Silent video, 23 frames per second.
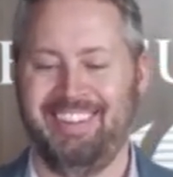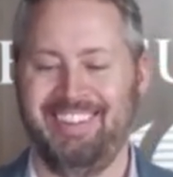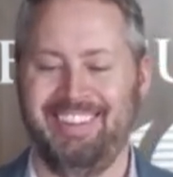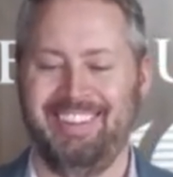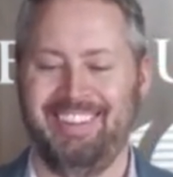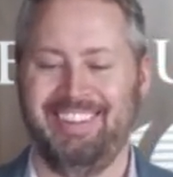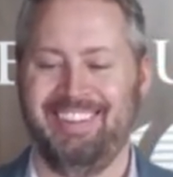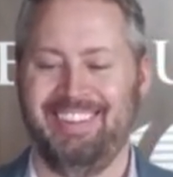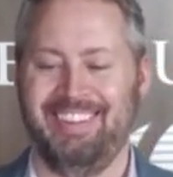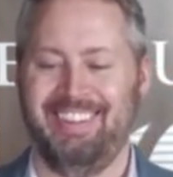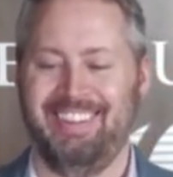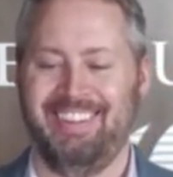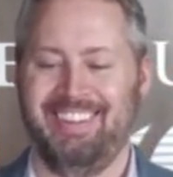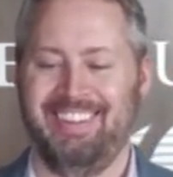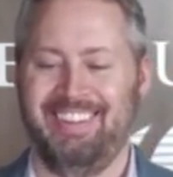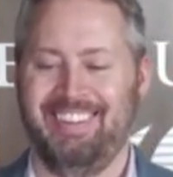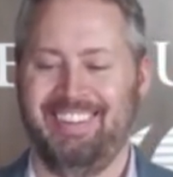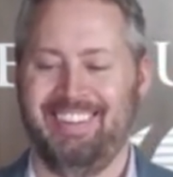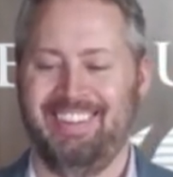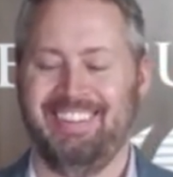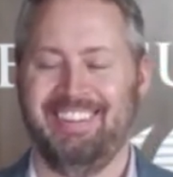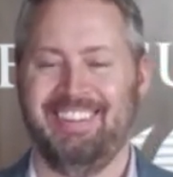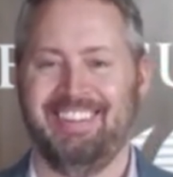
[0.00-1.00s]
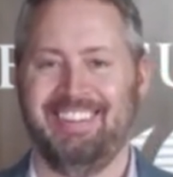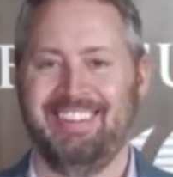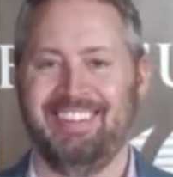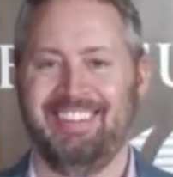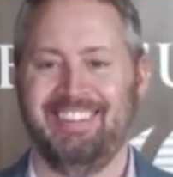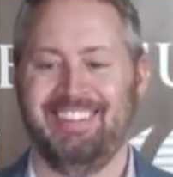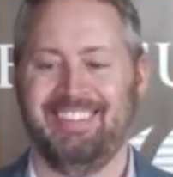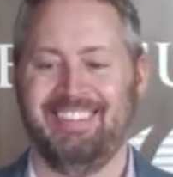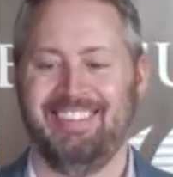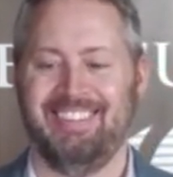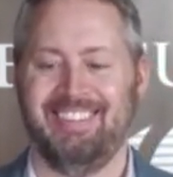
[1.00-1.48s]

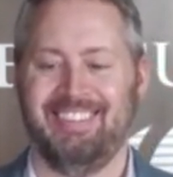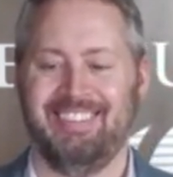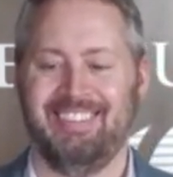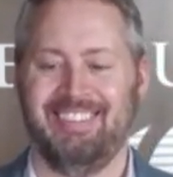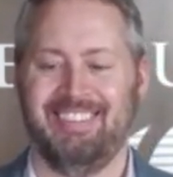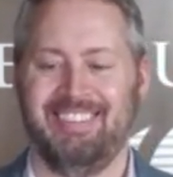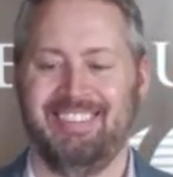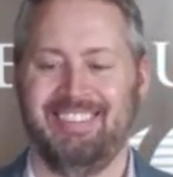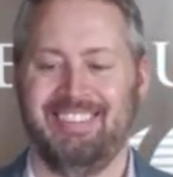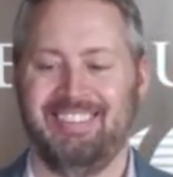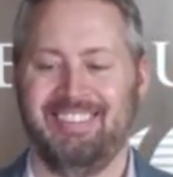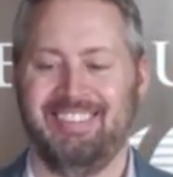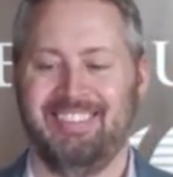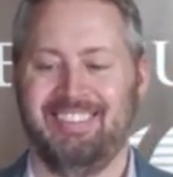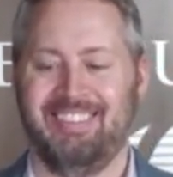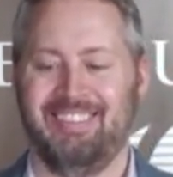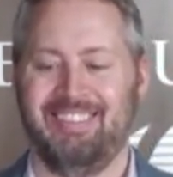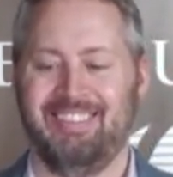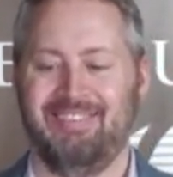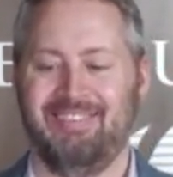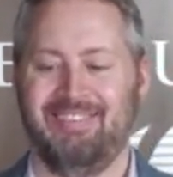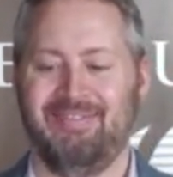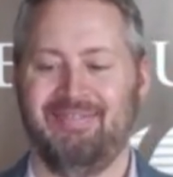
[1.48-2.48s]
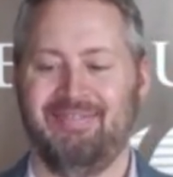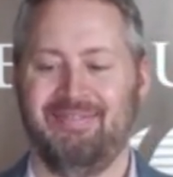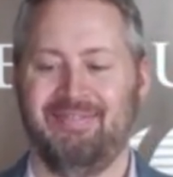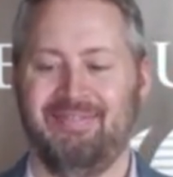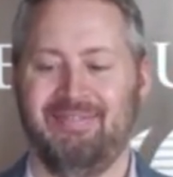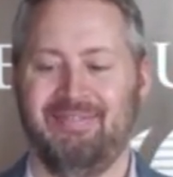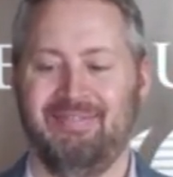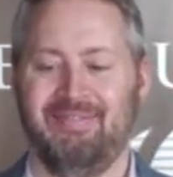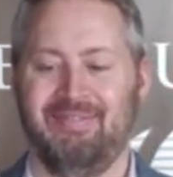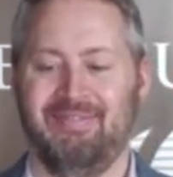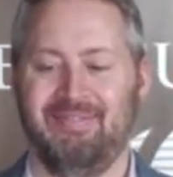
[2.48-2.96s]

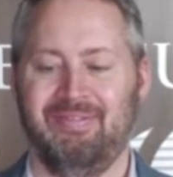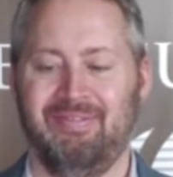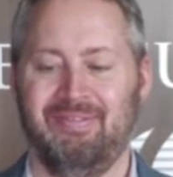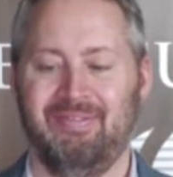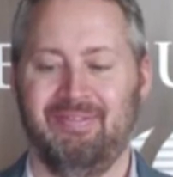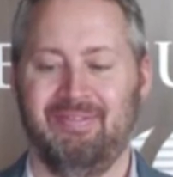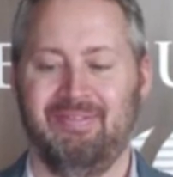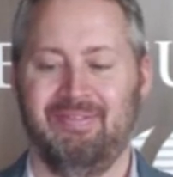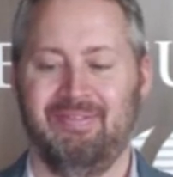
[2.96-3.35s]
The person shown says nothing.